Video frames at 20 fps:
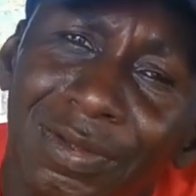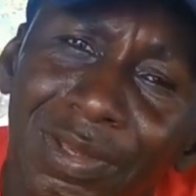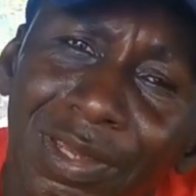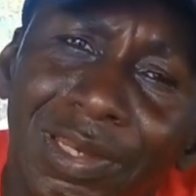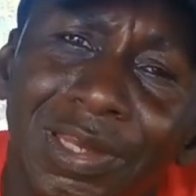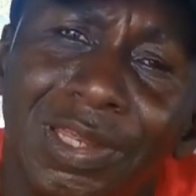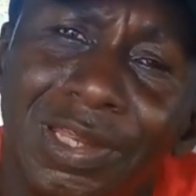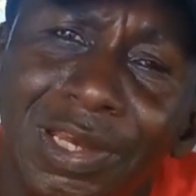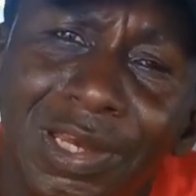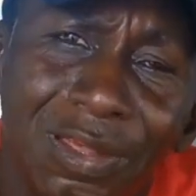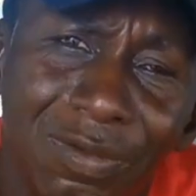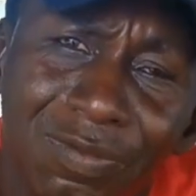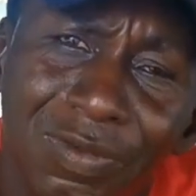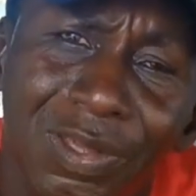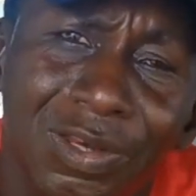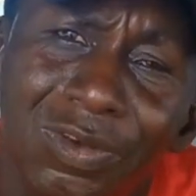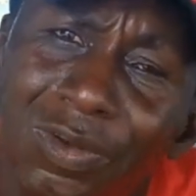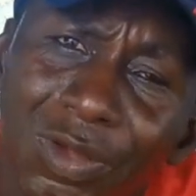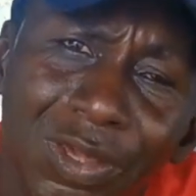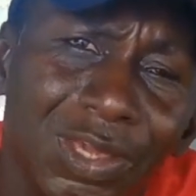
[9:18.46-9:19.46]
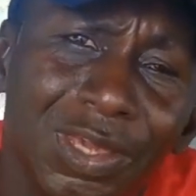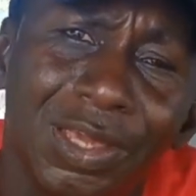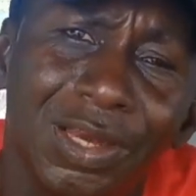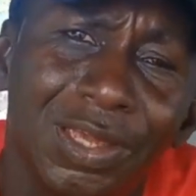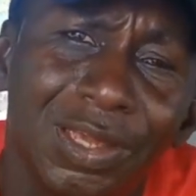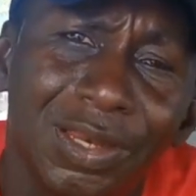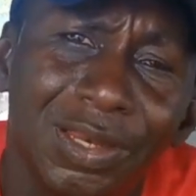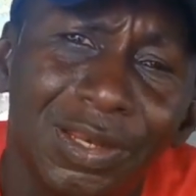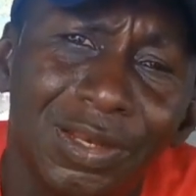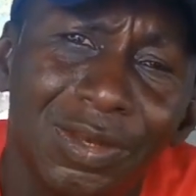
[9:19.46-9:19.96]
They leave it, don't kill
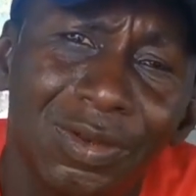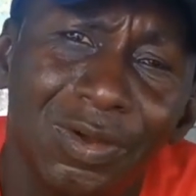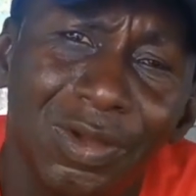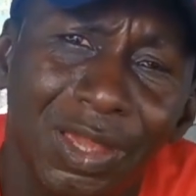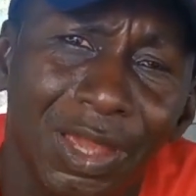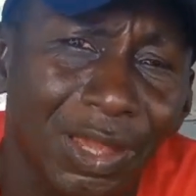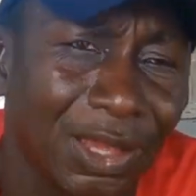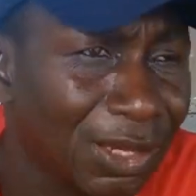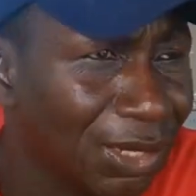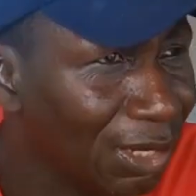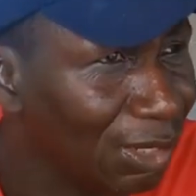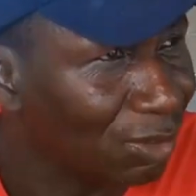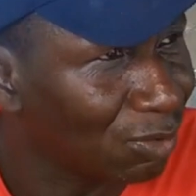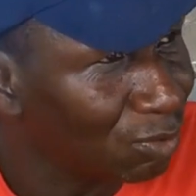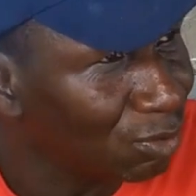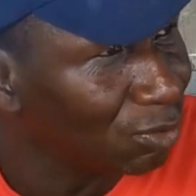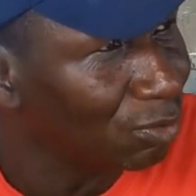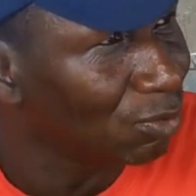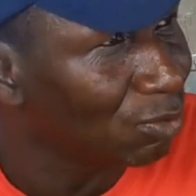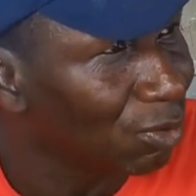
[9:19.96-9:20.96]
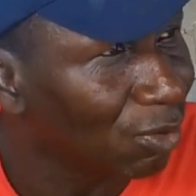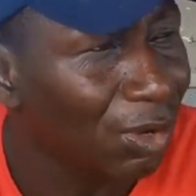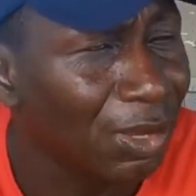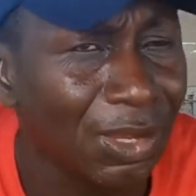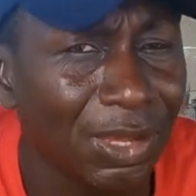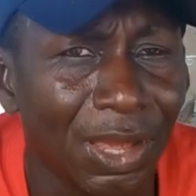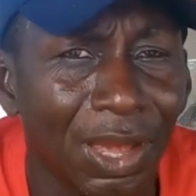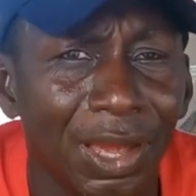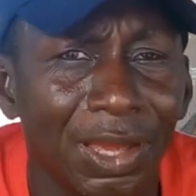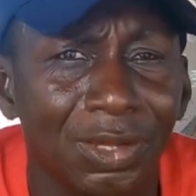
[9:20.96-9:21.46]
it. Okay. It could grow
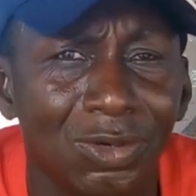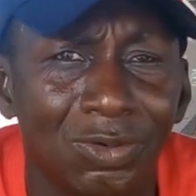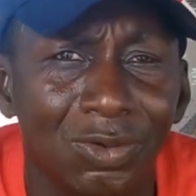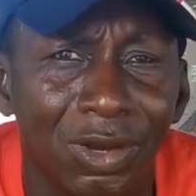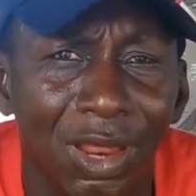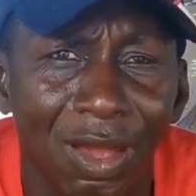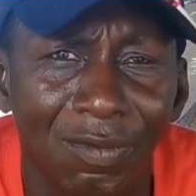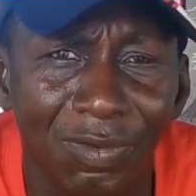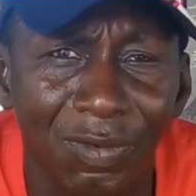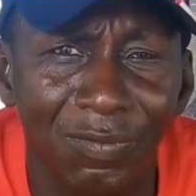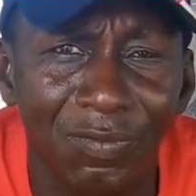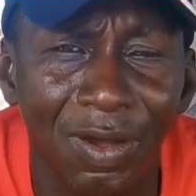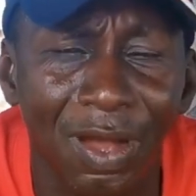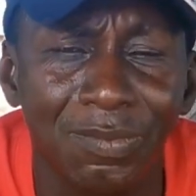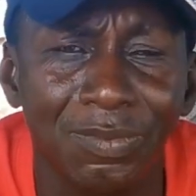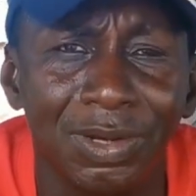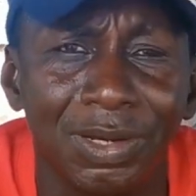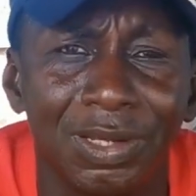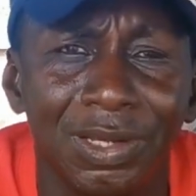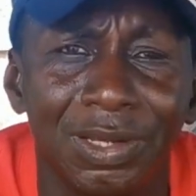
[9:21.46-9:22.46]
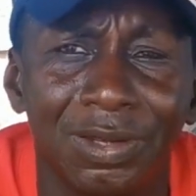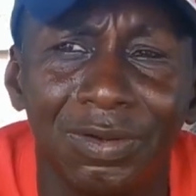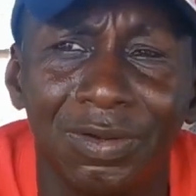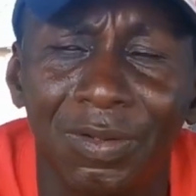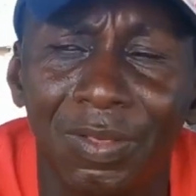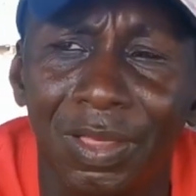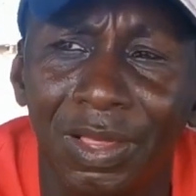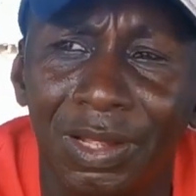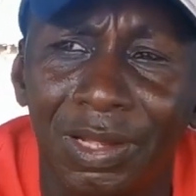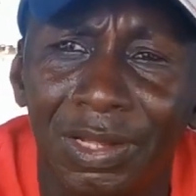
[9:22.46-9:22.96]
here, it could have a
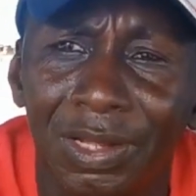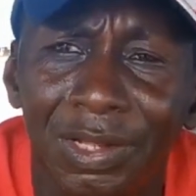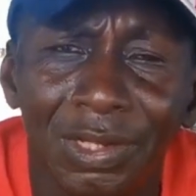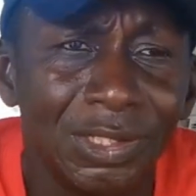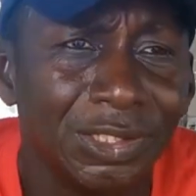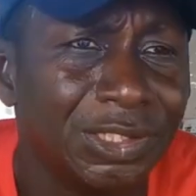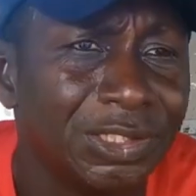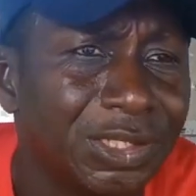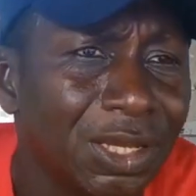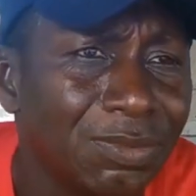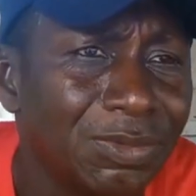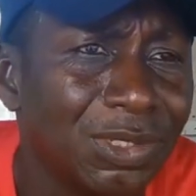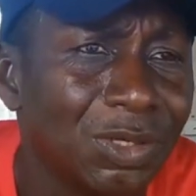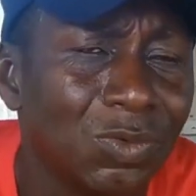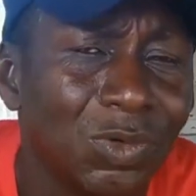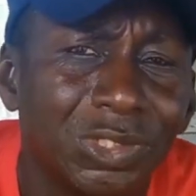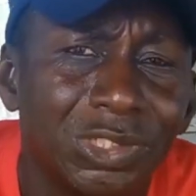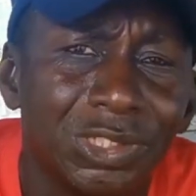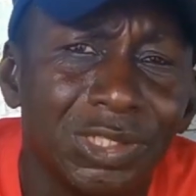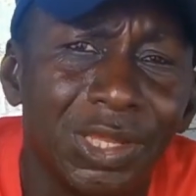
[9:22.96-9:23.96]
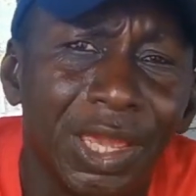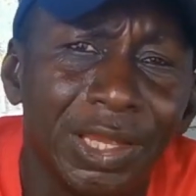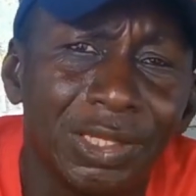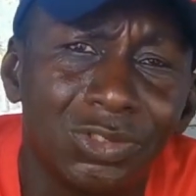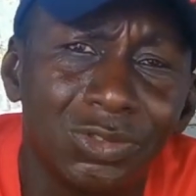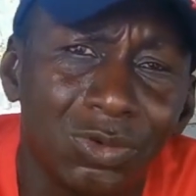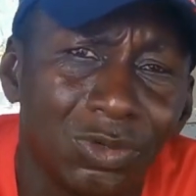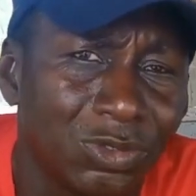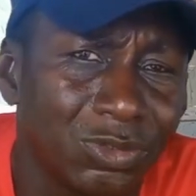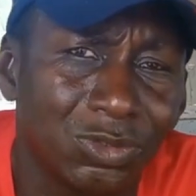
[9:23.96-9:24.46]
family, The same thing with
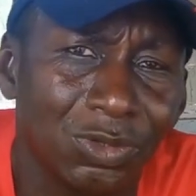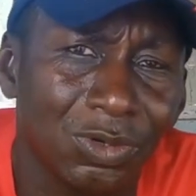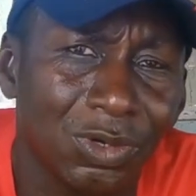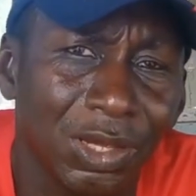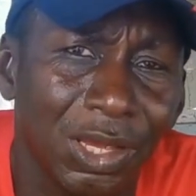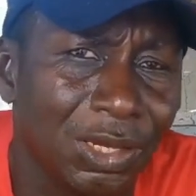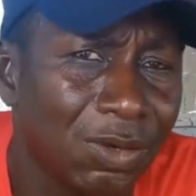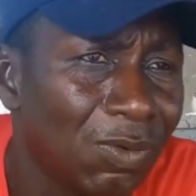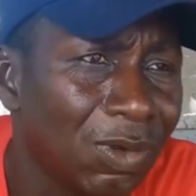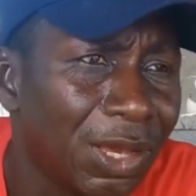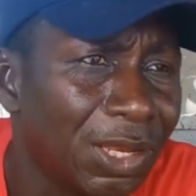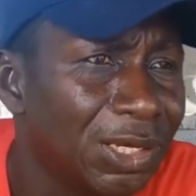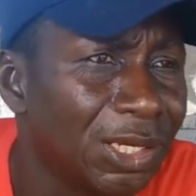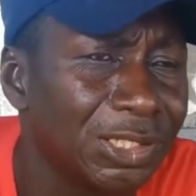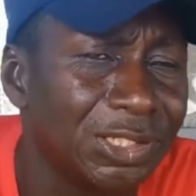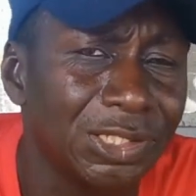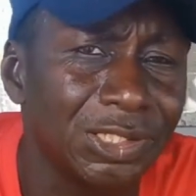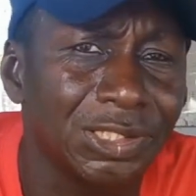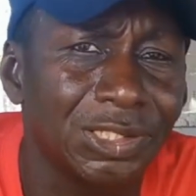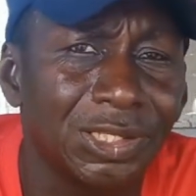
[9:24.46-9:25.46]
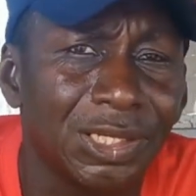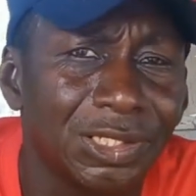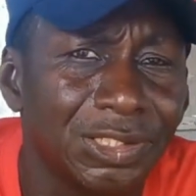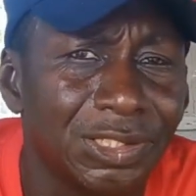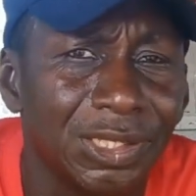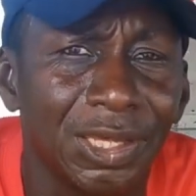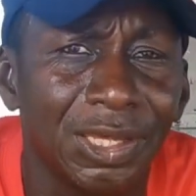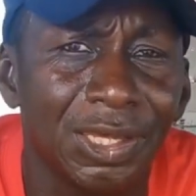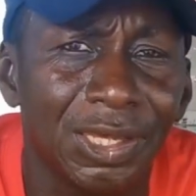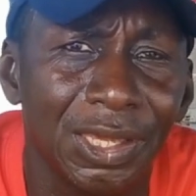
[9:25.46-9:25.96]
snakes also. Anywhere they see snakes,
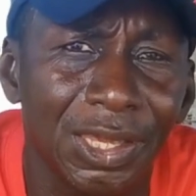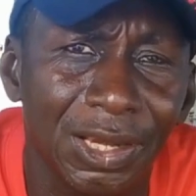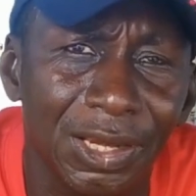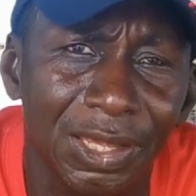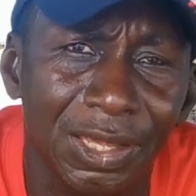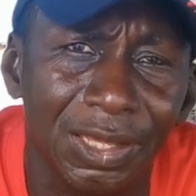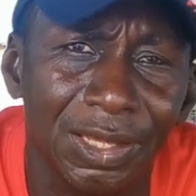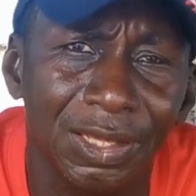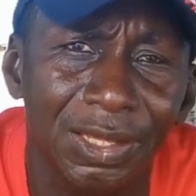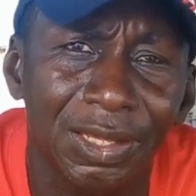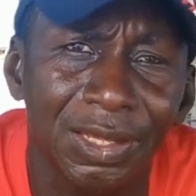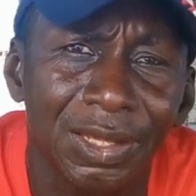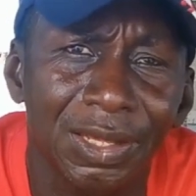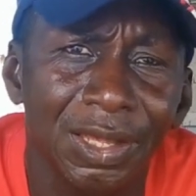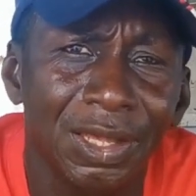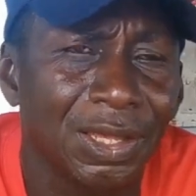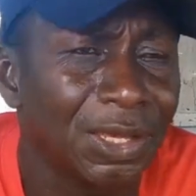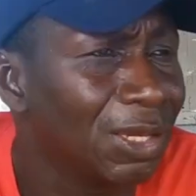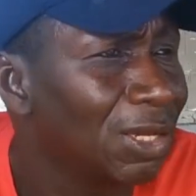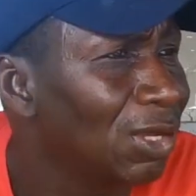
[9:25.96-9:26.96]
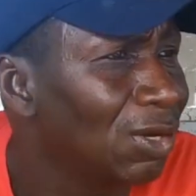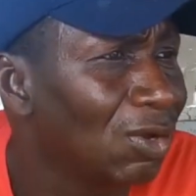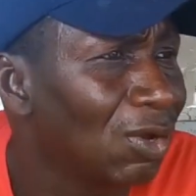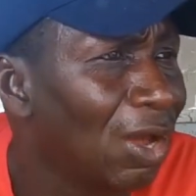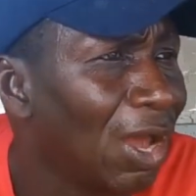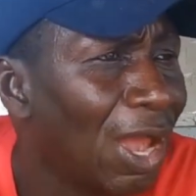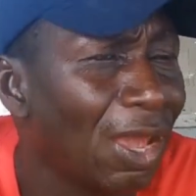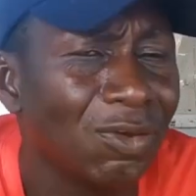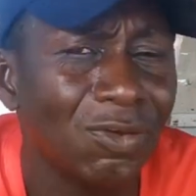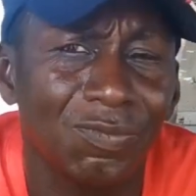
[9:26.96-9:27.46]
they kill it.
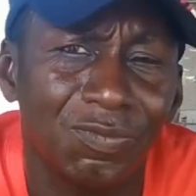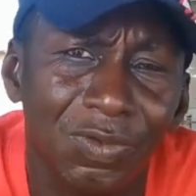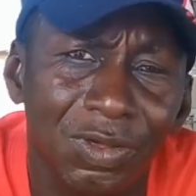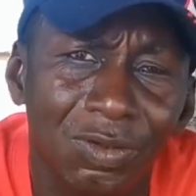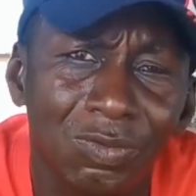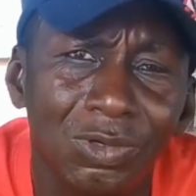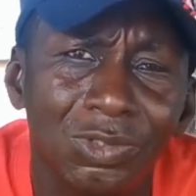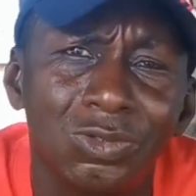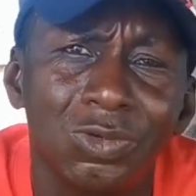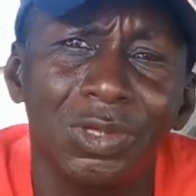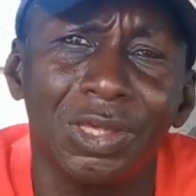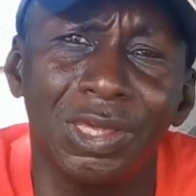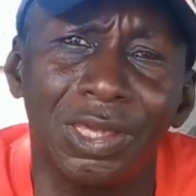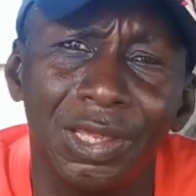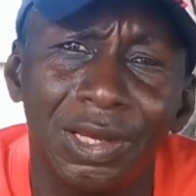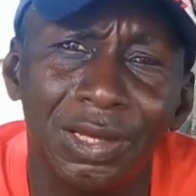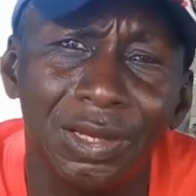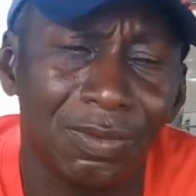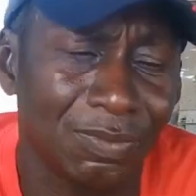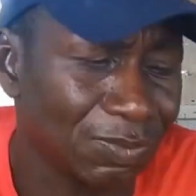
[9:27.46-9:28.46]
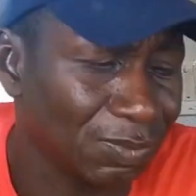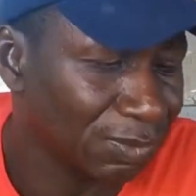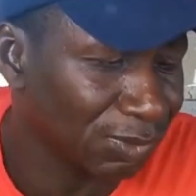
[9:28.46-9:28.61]
I don't think we should kill them.